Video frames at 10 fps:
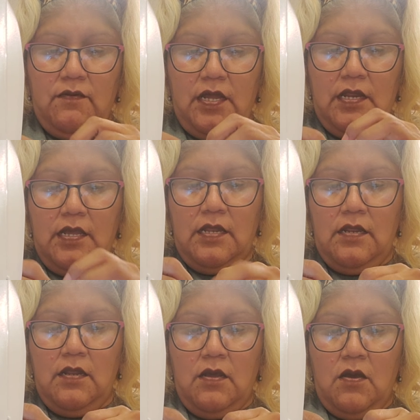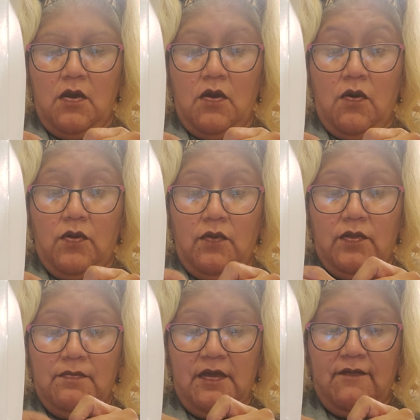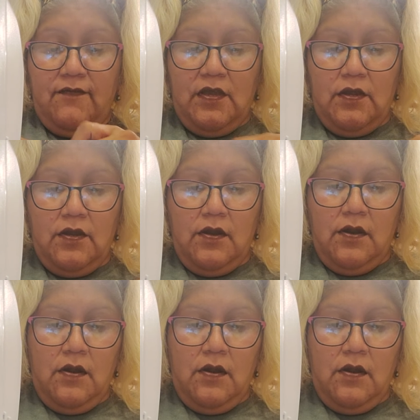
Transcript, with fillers: right in. Hold it with my finger.